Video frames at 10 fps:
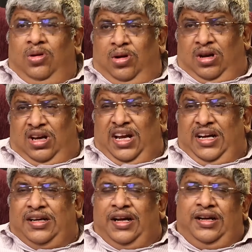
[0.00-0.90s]
or
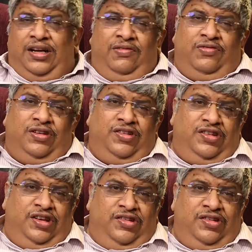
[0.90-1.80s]
light tightening for a
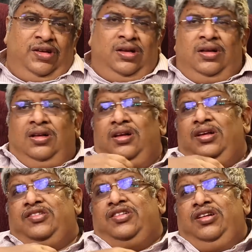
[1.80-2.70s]
change
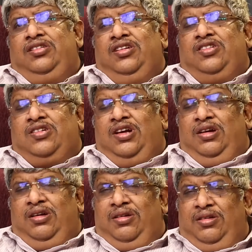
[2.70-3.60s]
has sent
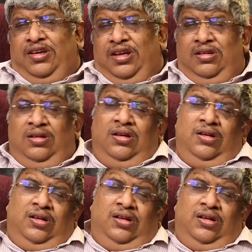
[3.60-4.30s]
the yen